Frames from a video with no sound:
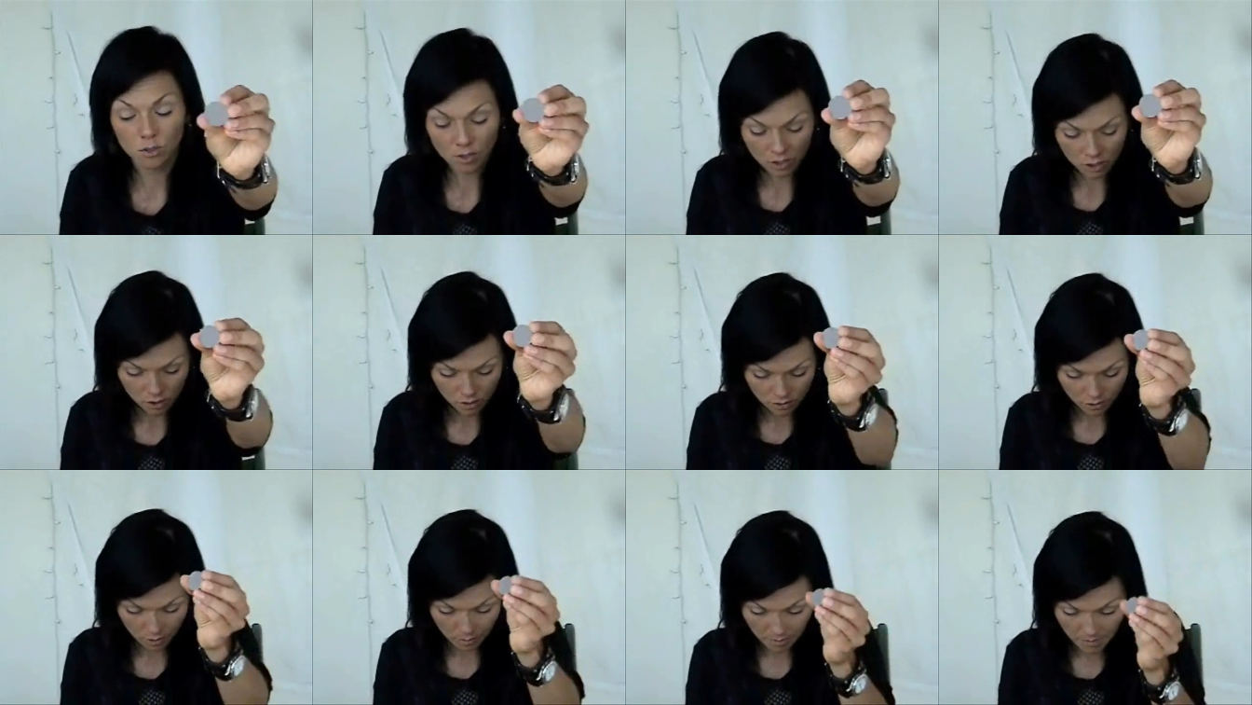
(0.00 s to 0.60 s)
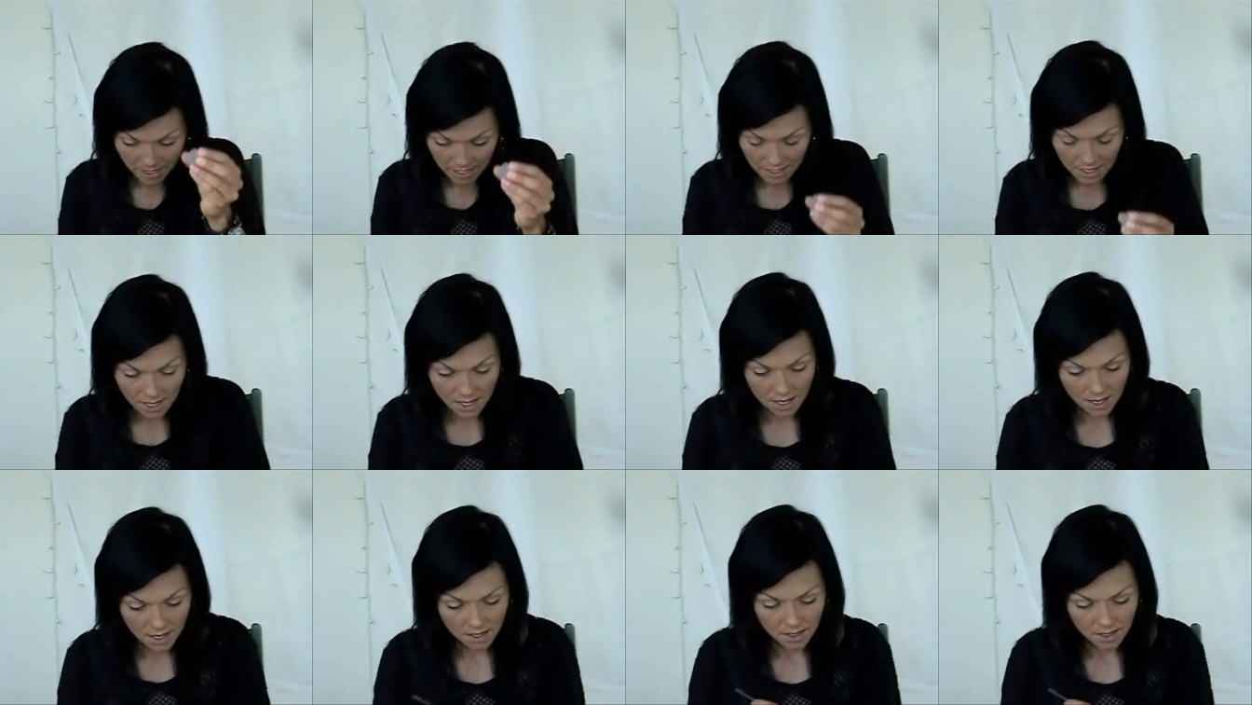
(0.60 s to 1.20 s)
You could use
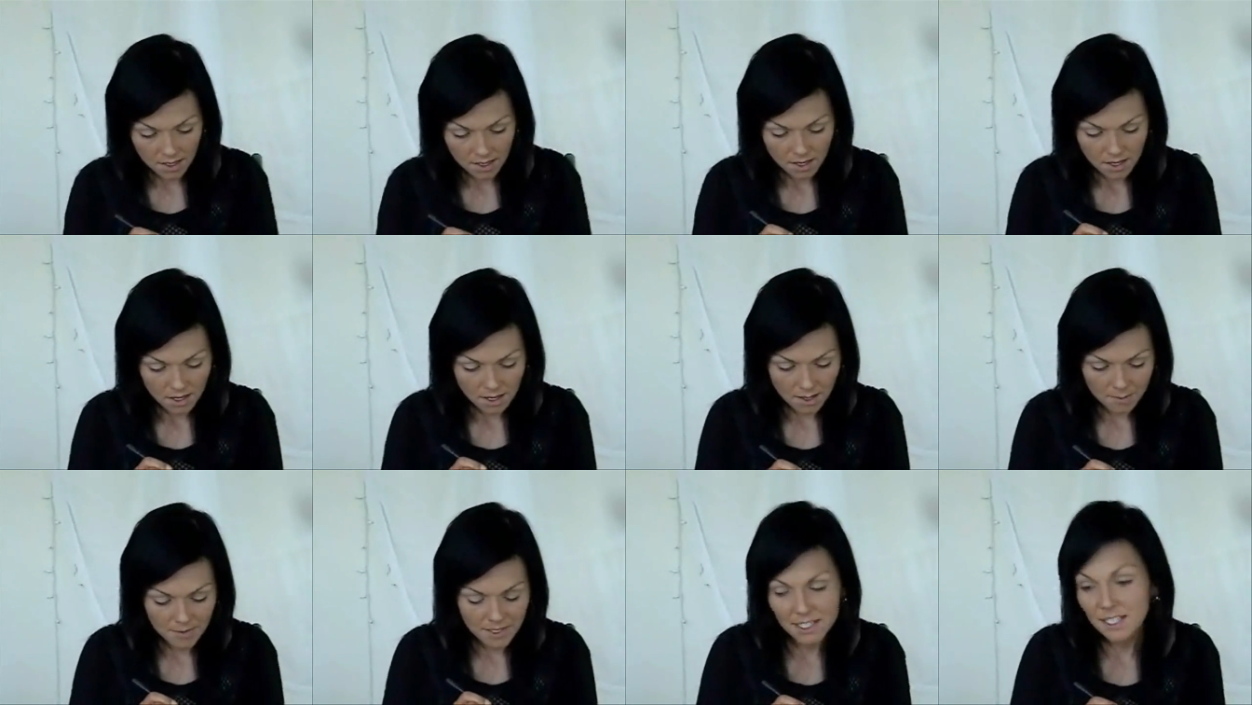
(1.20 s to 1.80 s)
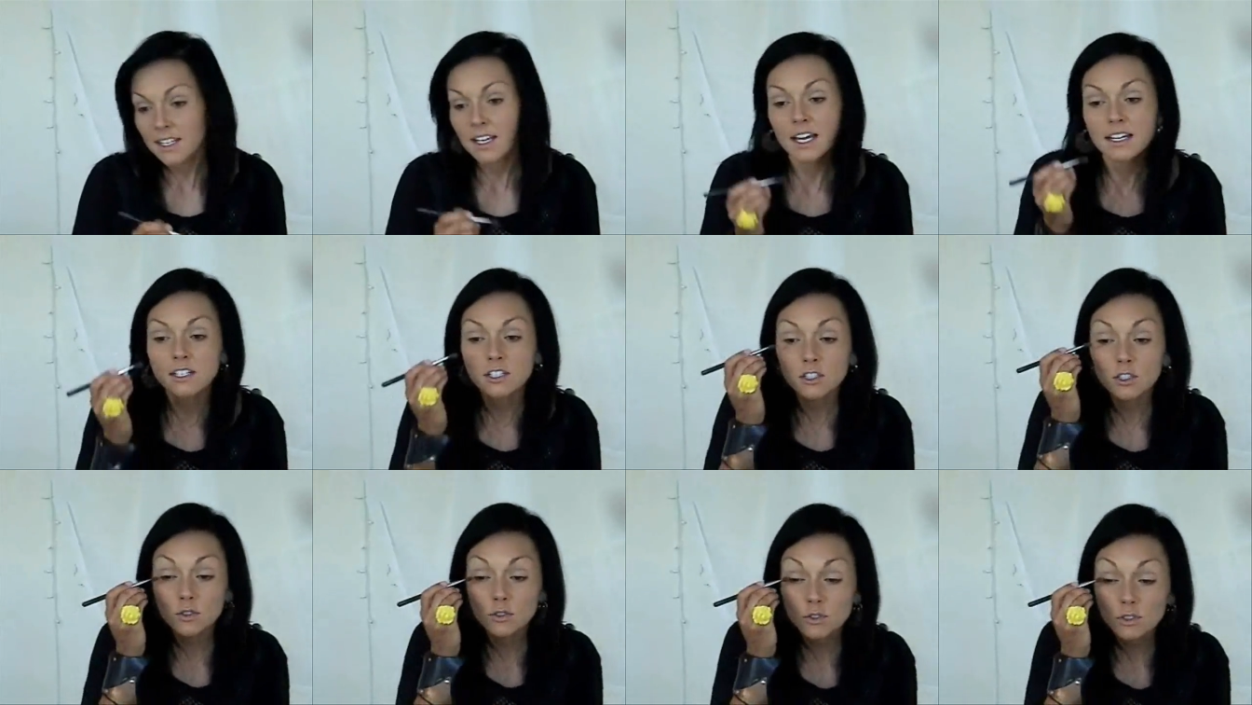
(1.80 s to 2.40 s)
Omega, um, any kind
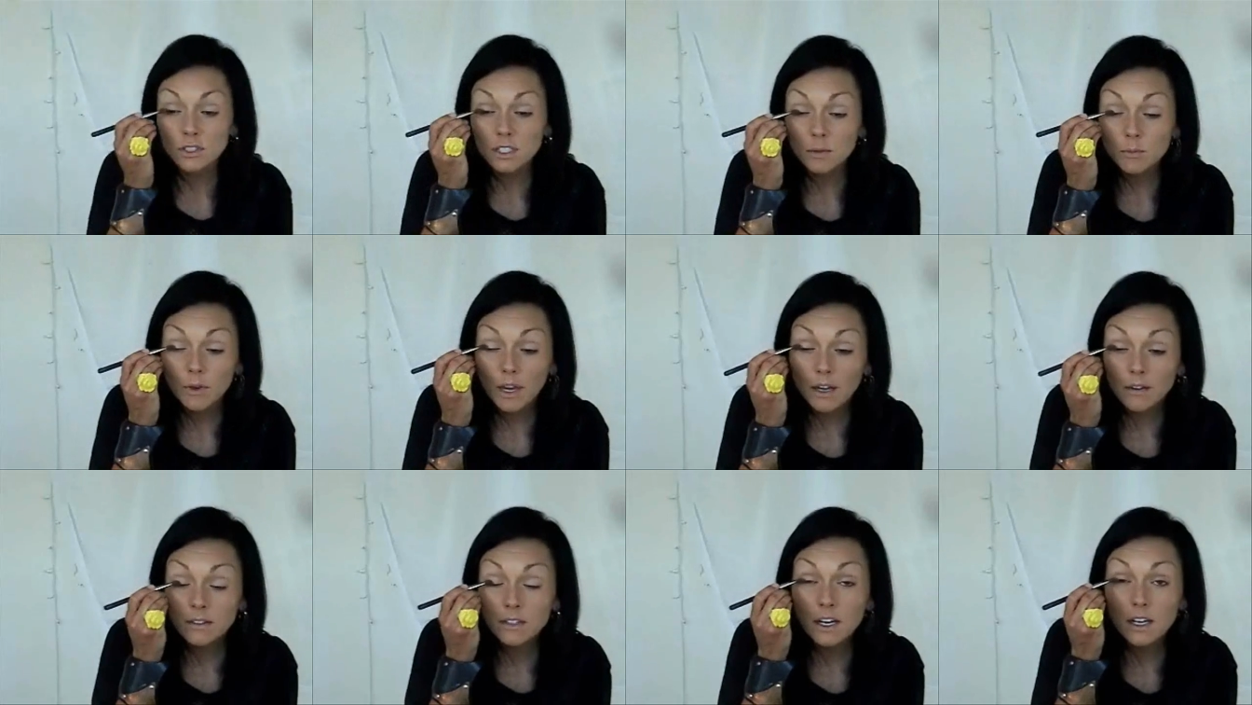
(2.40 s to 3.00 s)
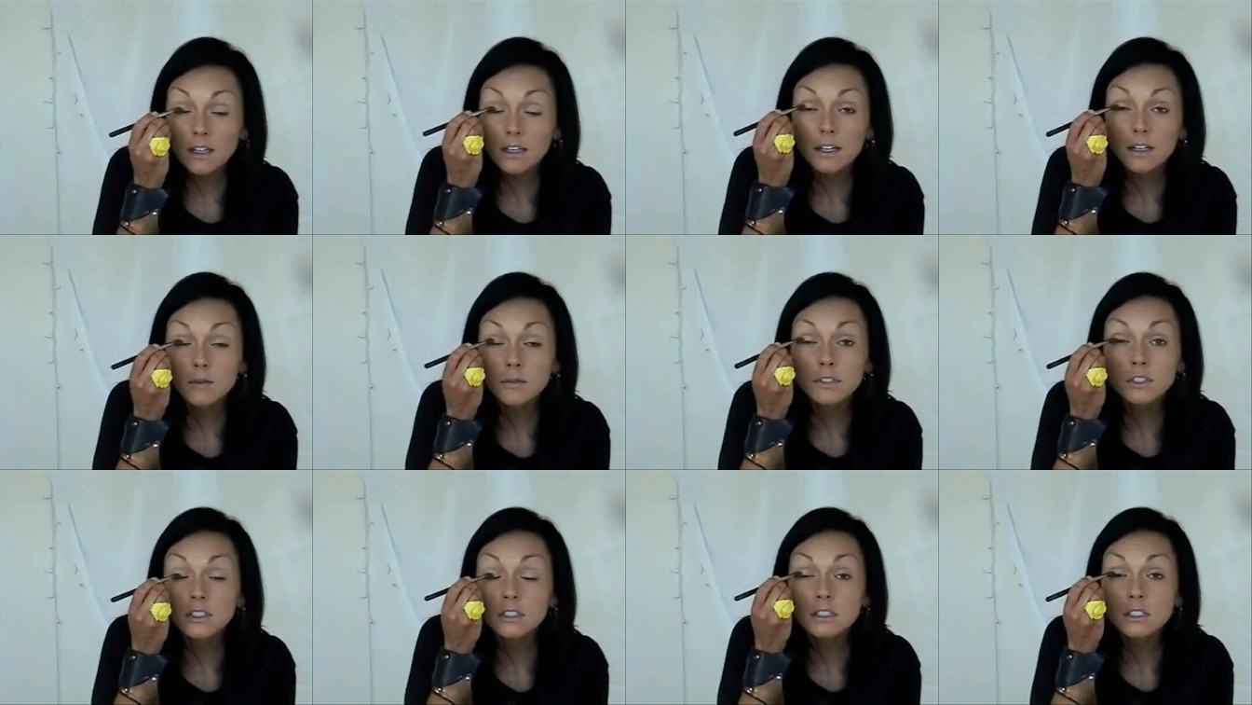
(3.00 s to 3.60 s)
of neutrally brown color.
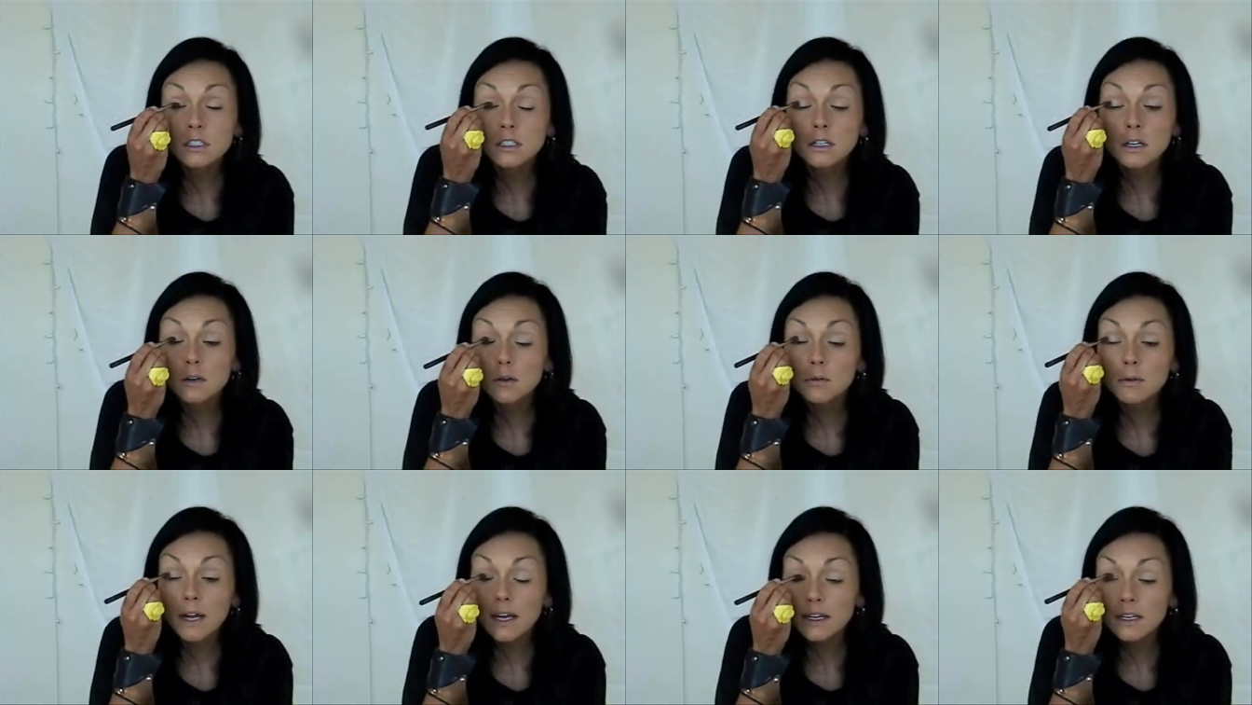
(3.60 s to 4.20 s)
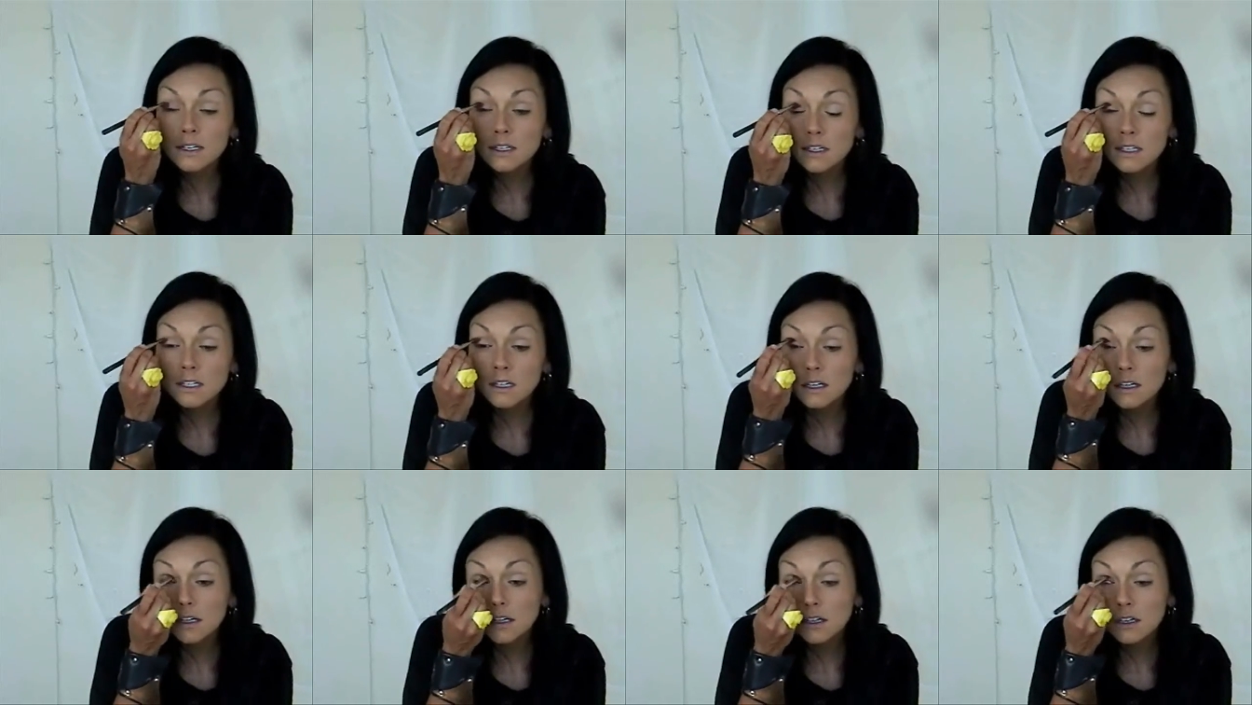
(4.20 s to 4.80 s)
And we're just going to go right in
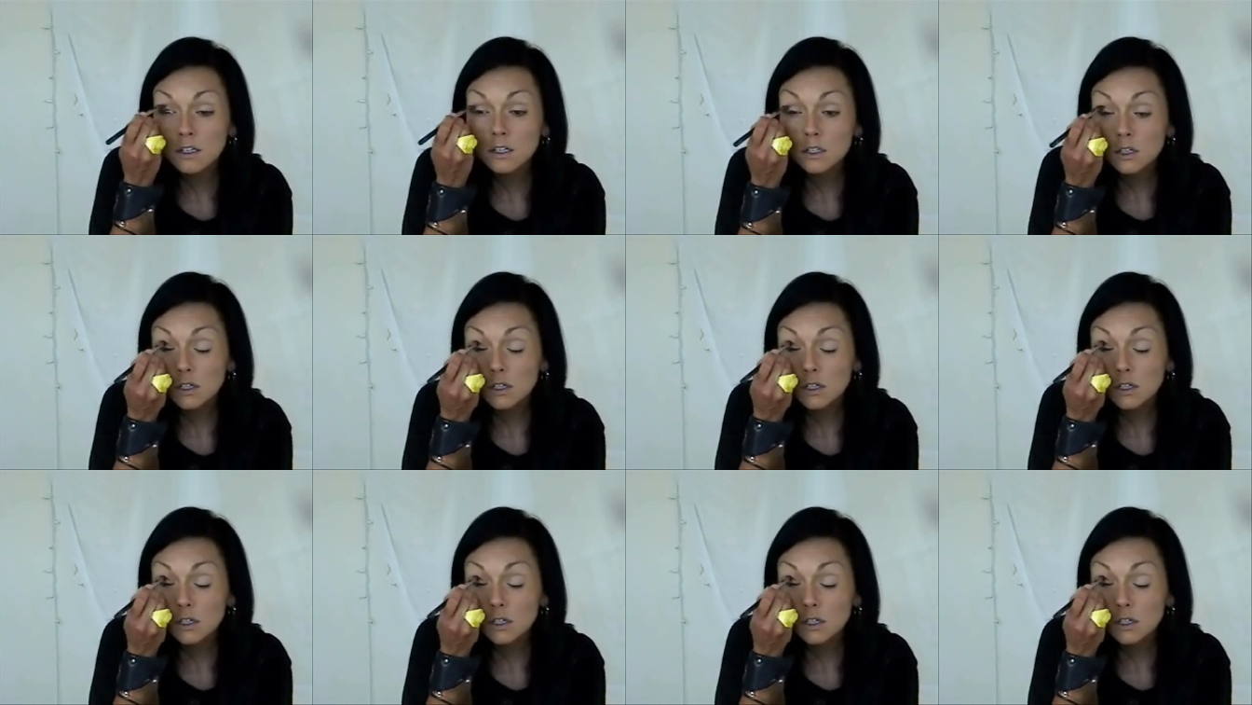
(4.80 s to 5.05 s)
here.